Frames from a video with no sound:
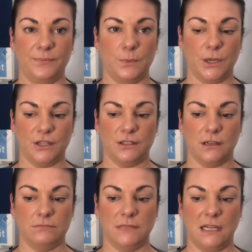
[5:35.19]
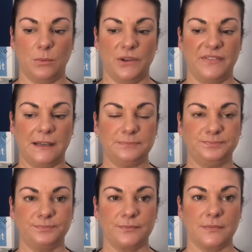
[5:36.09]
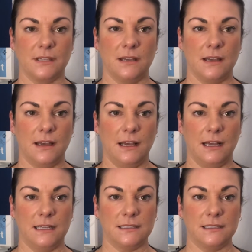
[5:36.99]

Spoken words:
we could help with that.